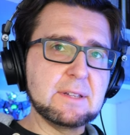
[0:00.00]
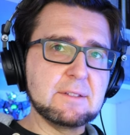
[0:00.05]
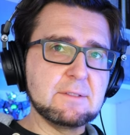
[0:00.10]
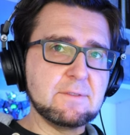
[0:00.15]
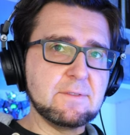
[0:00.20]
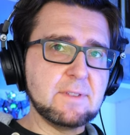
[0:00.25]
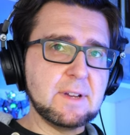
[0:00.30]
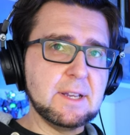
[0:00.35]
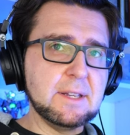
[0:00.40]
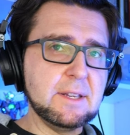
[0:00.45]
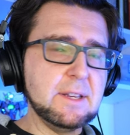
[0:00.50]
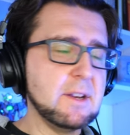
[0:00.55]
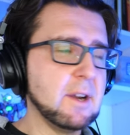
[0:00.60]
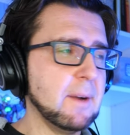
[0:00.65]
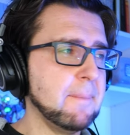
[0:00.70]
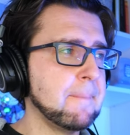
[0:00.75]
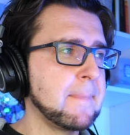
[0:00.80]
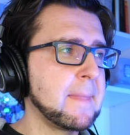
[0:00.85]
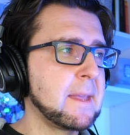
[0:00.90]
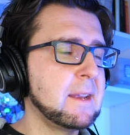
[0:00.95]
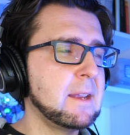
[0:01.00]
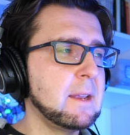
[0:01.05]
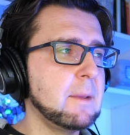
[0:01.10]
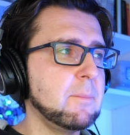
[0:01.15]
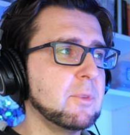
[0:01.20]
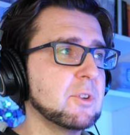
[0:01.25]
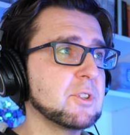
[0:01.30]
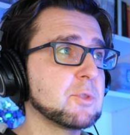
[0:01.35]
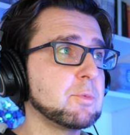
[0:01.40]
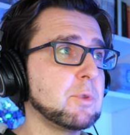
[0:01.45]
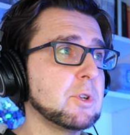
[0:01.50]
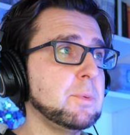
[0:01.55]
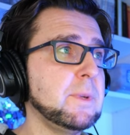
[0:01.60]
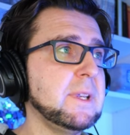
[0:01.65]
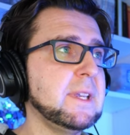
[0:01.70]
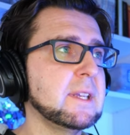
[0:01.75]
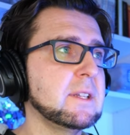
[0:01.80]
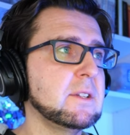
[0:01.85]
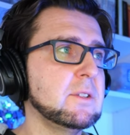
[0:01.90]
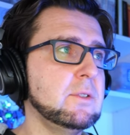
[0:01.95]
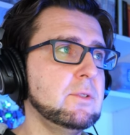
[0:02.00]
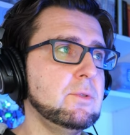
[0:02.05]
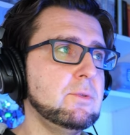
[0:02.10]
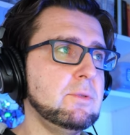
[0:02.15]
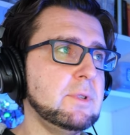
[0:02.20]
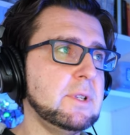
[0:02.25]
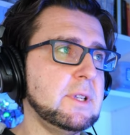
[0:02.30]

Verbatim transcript: can define here. Because what we can do